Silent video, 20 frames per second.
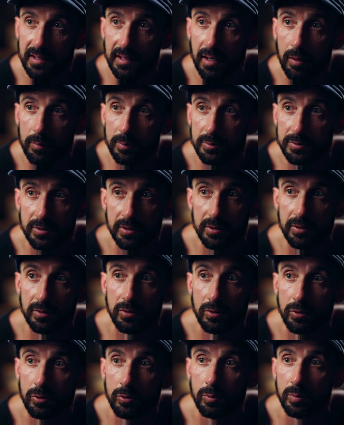thing I was
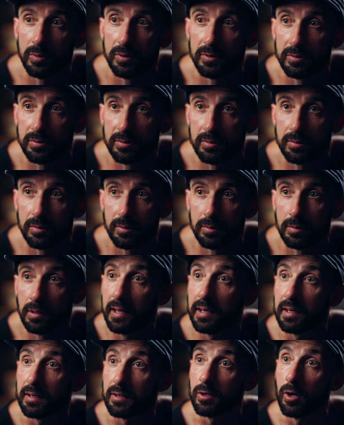gonna do was
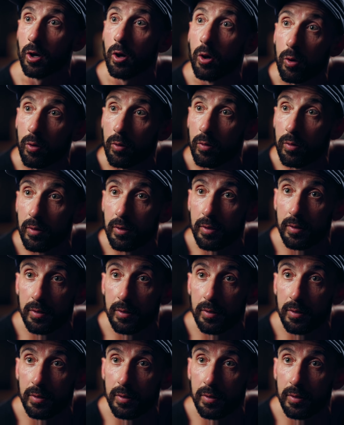let it go.